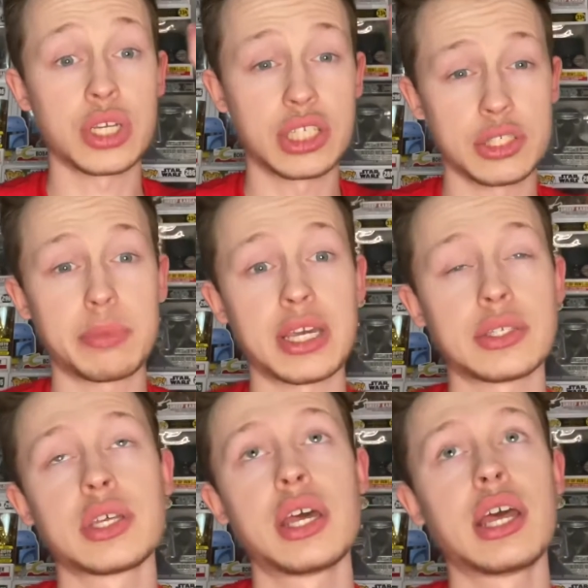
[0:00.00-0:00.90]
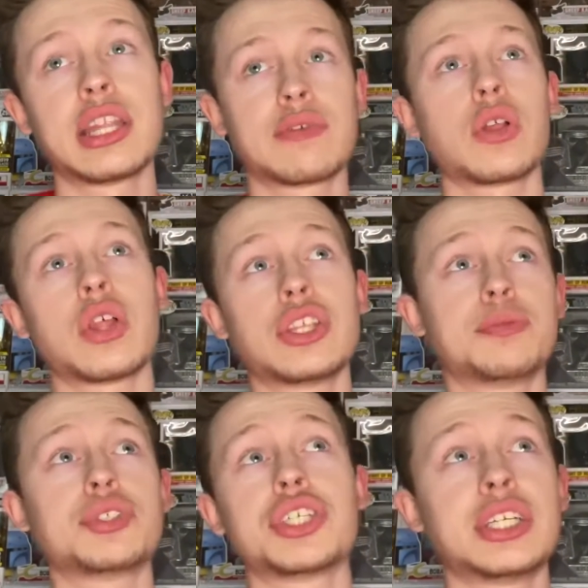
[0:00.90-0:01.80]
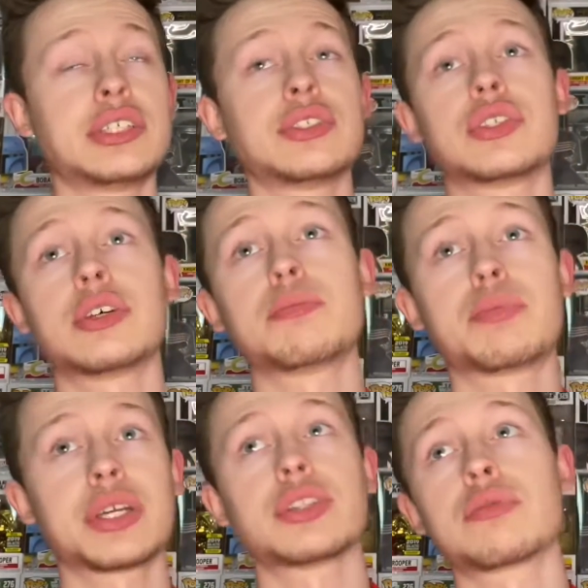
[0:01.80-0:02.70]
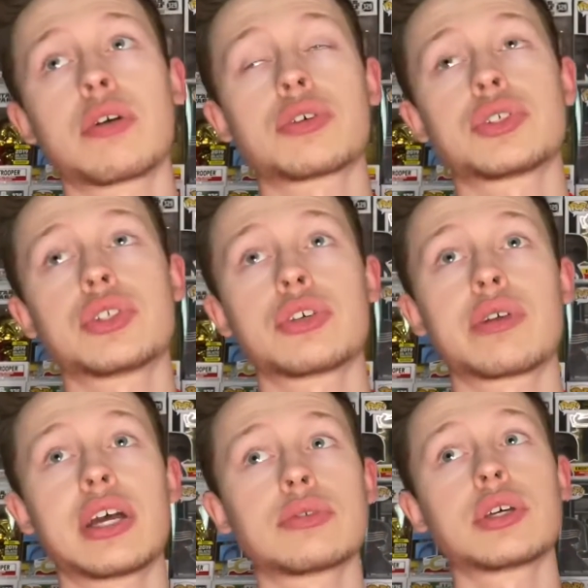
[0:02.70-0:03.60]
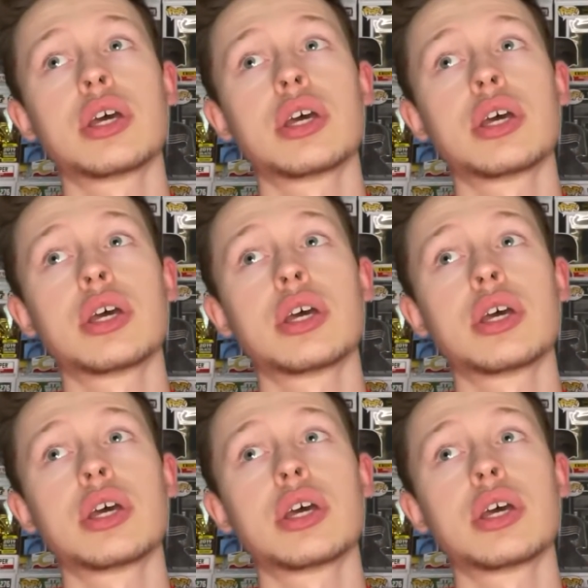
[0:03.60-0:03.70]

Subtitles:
in space, and they've got like these machines that bring the rocks to the ground,